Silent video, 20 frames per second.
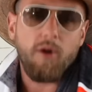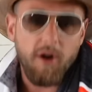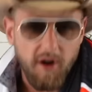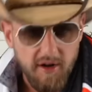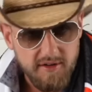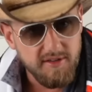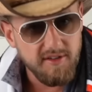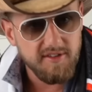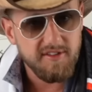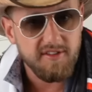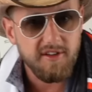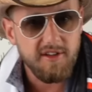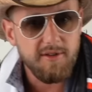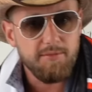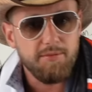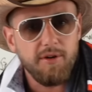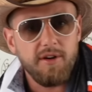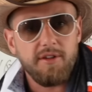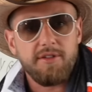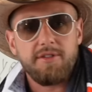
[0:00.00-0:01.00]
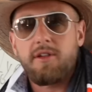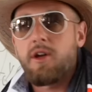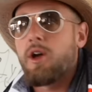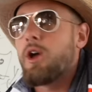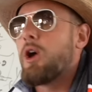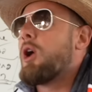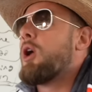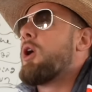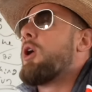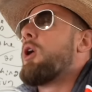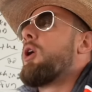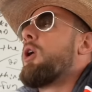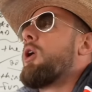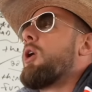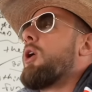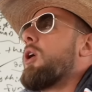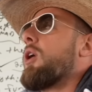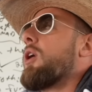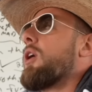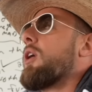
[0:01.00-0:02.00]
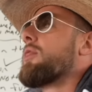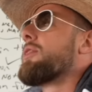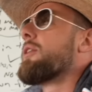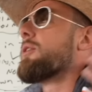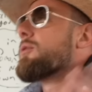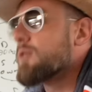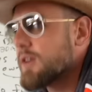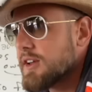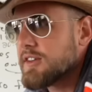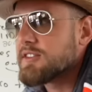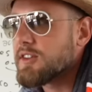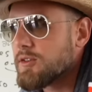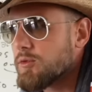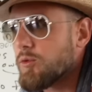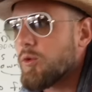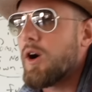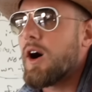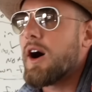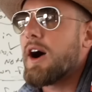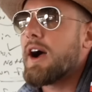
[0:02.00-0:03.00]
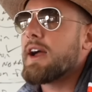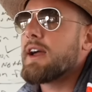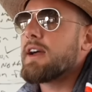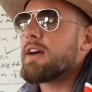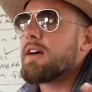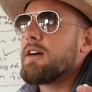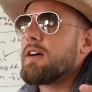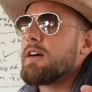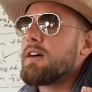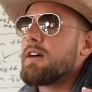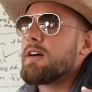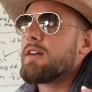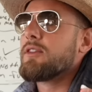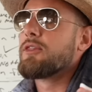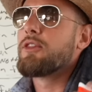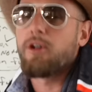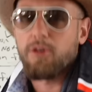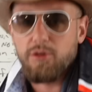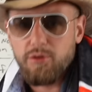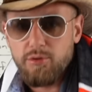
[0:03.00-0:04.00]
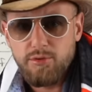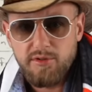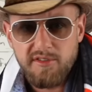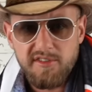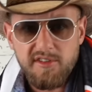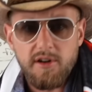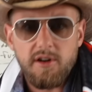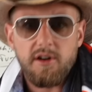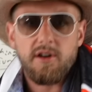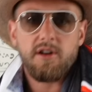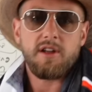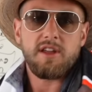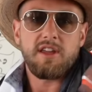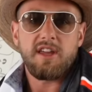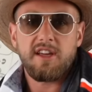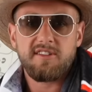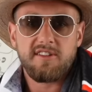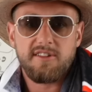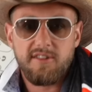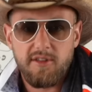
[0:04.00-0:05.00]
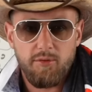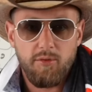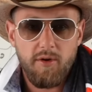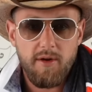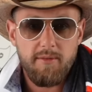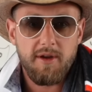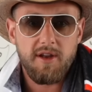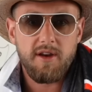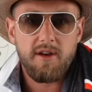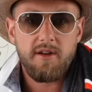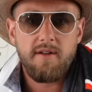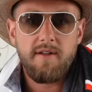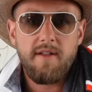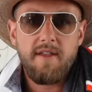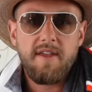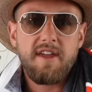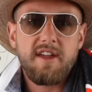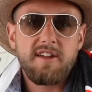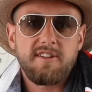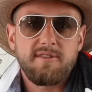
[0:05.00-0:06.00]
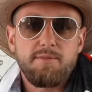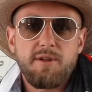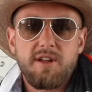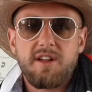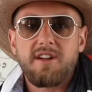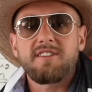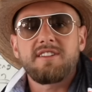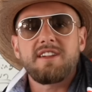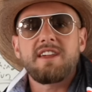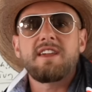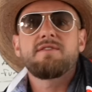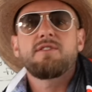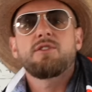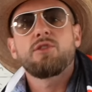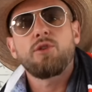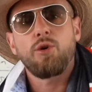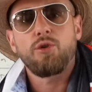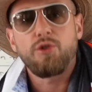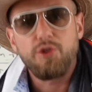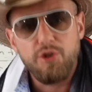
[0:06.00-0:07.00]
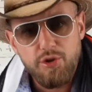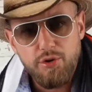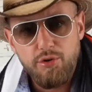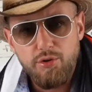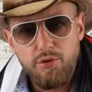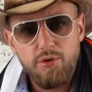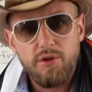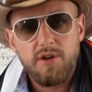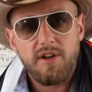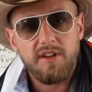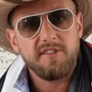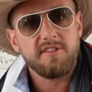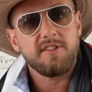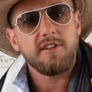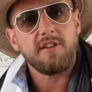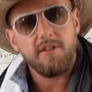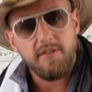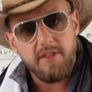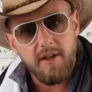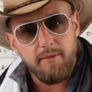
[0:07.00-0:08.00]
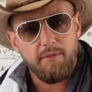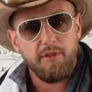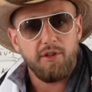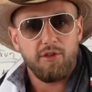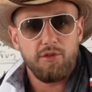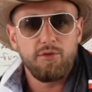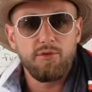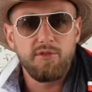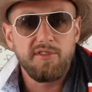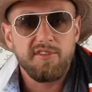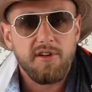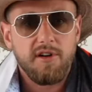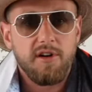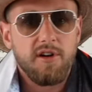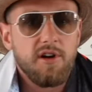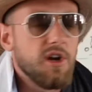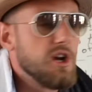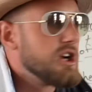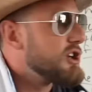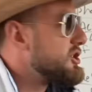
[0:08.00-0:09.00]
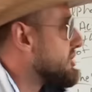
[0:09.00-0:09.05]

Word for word: want to sleep with. The reason why the loser gets the women is because even though you consider them the loser,